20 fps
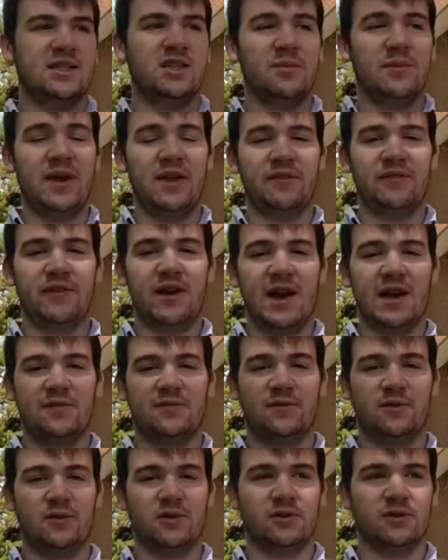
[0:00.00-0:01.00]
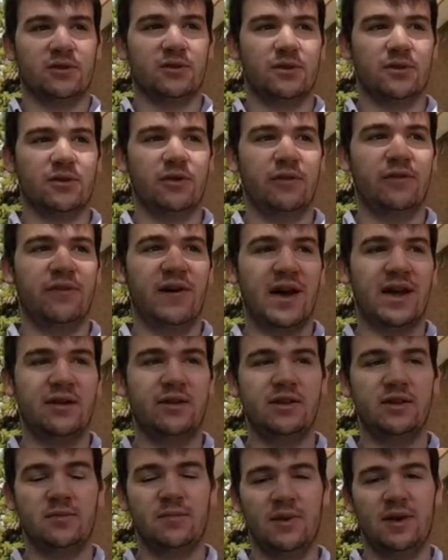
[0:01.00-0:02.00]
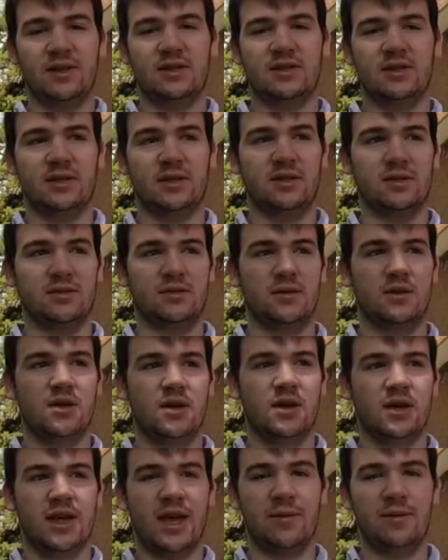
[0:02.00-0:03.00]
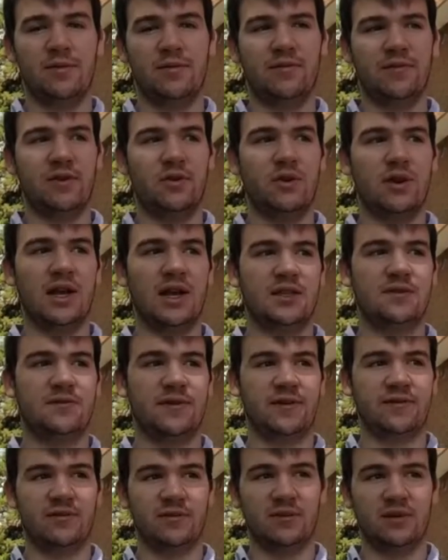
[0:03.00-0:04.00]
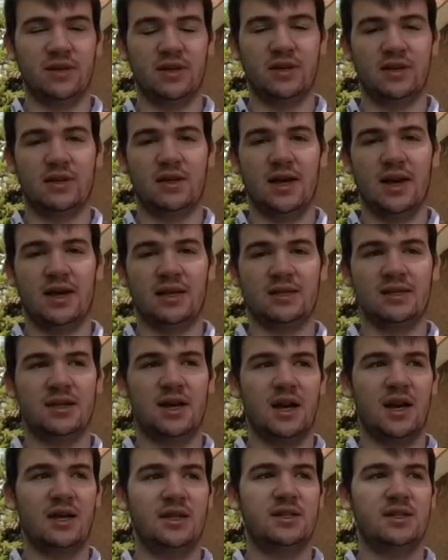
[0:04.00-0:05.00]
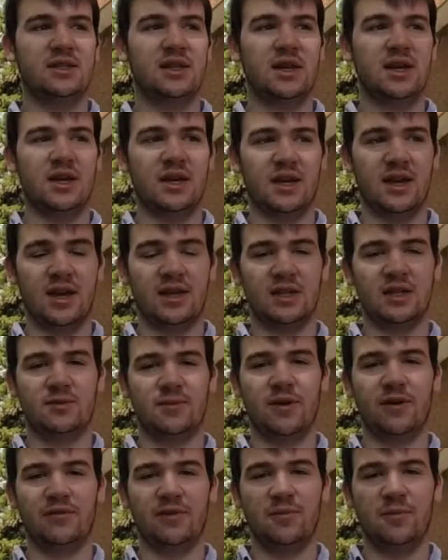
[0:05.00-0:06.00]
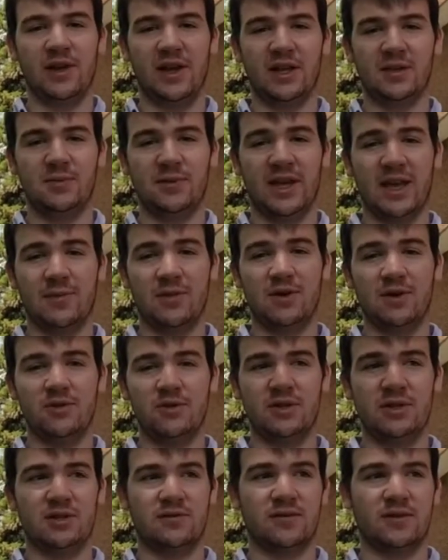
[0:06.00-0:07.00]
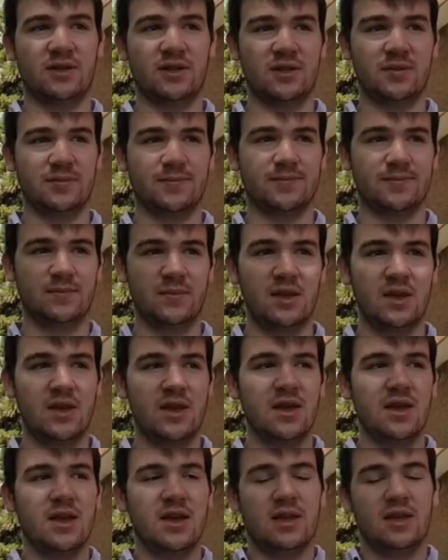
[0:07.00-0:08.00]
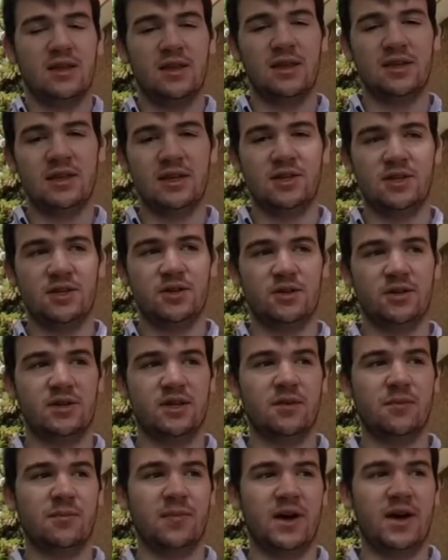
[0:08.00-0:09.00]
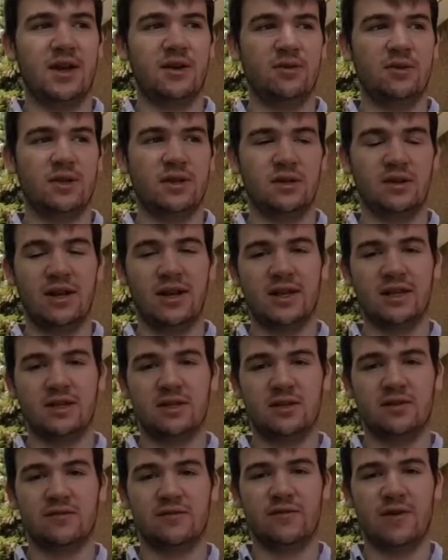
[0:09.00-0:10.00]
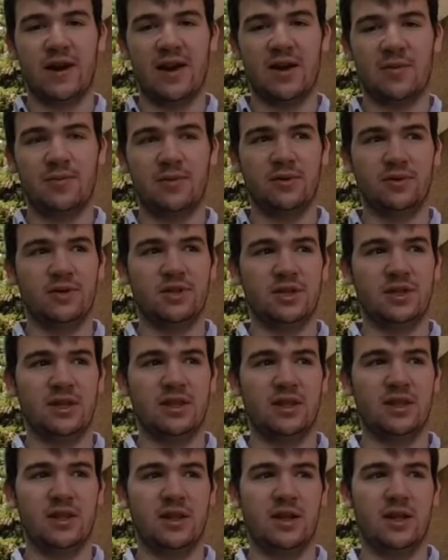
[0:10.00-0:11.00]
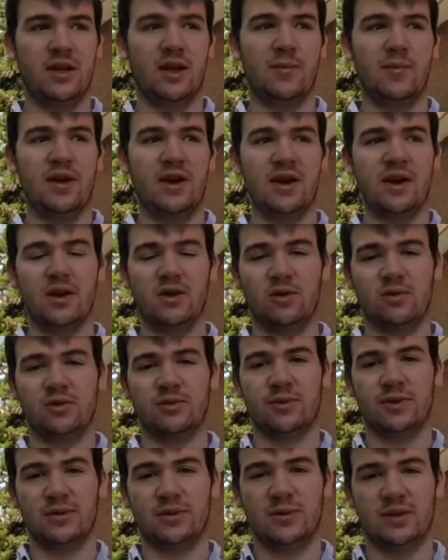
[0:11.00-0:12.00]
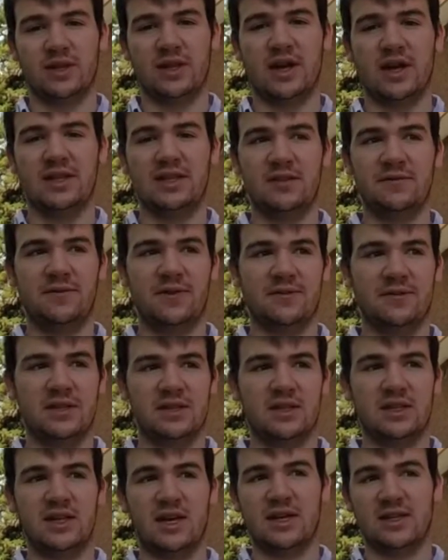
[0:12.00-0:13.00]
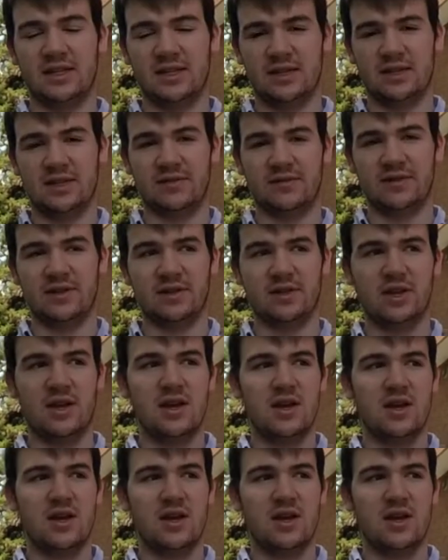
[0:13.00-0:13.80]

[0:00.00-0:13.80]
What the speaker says: the demand for asphalt grew, the refineries and mixing came to be viewed less favorably, as size, sight, and smell of the plants became a nuisance for some. These issues, combined with the great concern for air pollution in American culture between the 1950s and 1970s,